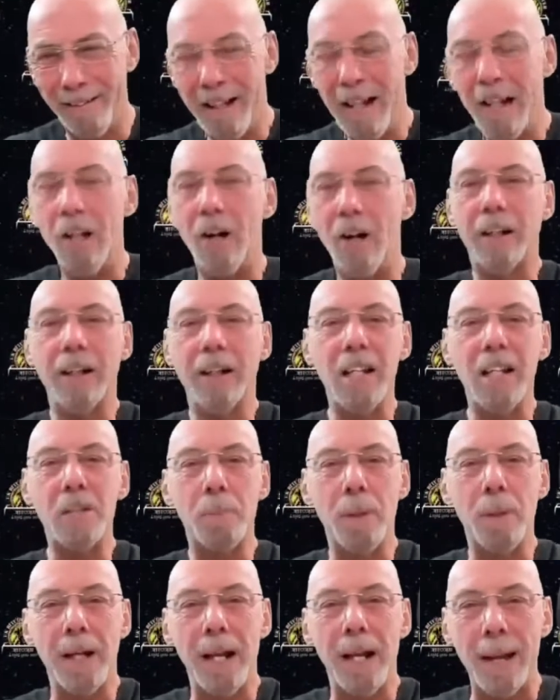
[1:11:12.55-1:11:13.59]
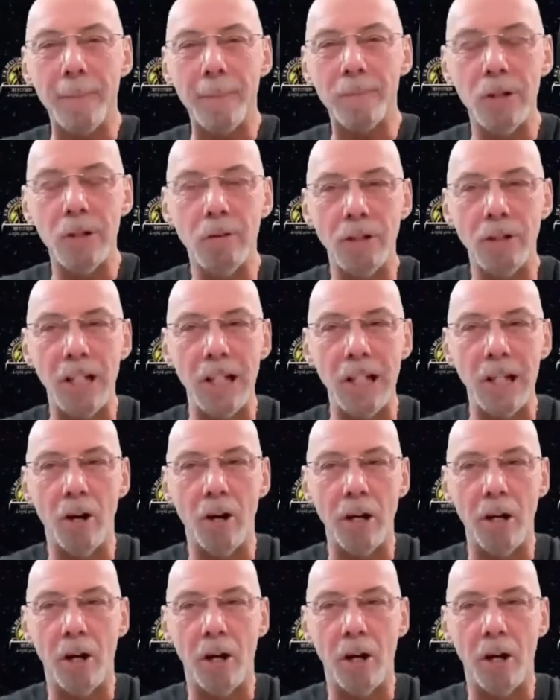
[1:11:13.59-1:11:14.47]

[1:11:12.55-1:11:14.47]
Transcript: Look, it's been an absolute delight.